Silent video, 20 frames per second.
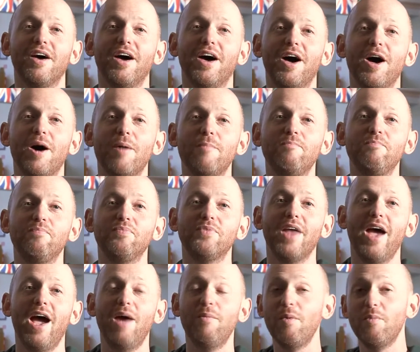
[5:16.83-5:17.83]
And
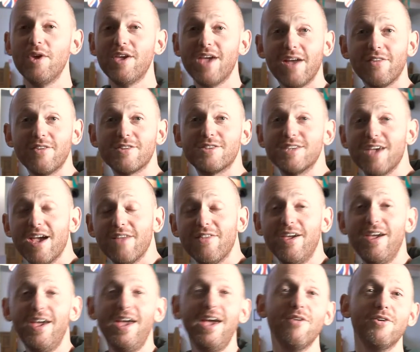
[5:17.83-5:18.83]
when we gather
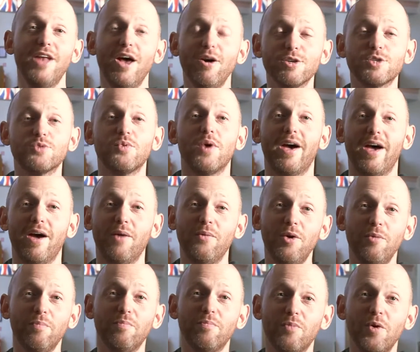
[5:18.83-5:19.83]
together here and elsewhere,
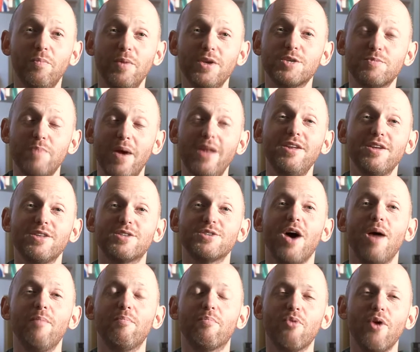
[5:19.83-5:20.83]
we'll be spending
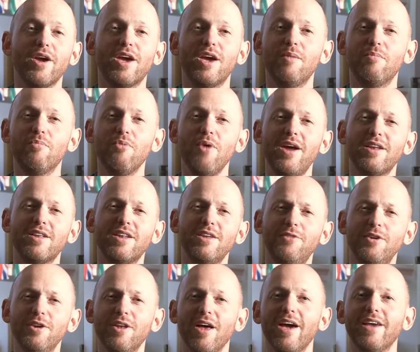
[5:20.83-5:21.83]
time breaking bread. And if
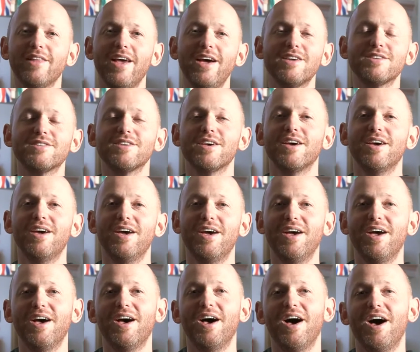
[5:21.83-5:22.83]
you like, that's
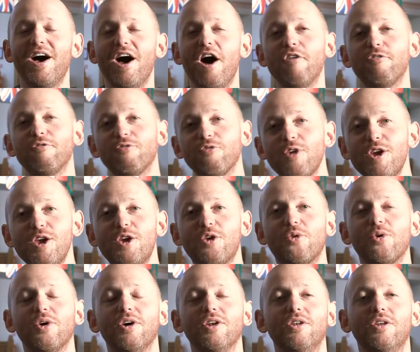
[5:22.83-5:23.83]
a
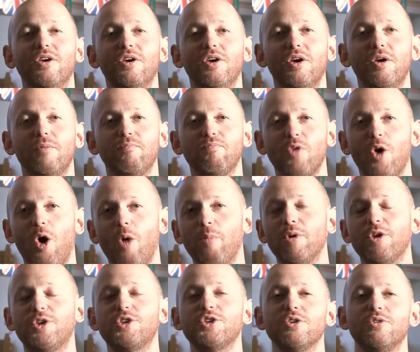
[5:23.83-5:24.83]
frequent
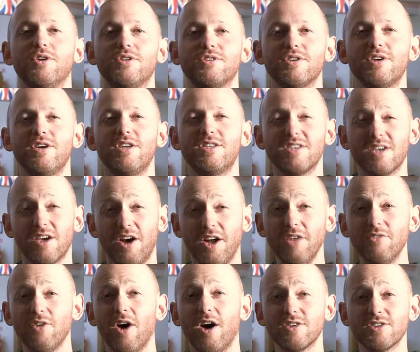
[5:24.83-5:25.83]
opportunity to kind
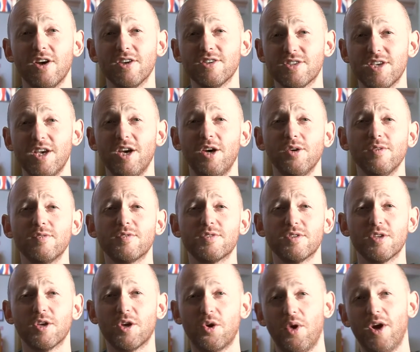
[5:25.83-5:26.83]
of ask ourselves
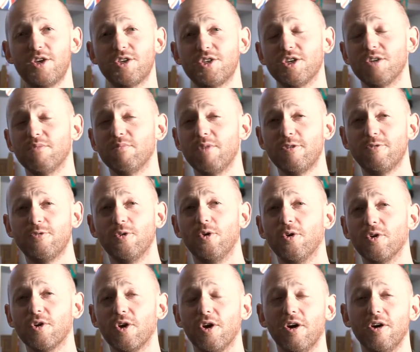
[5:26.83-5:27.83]
the question
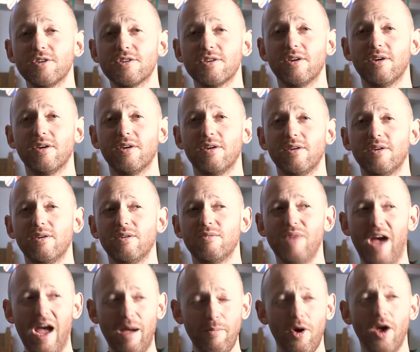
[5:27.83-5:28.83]
before God,
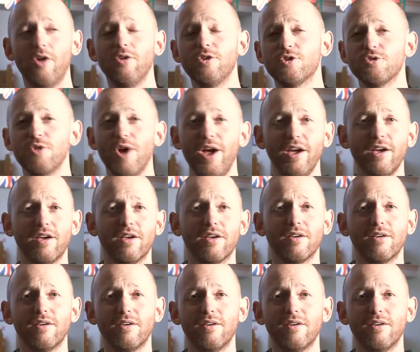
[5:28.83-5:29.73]
am I on track?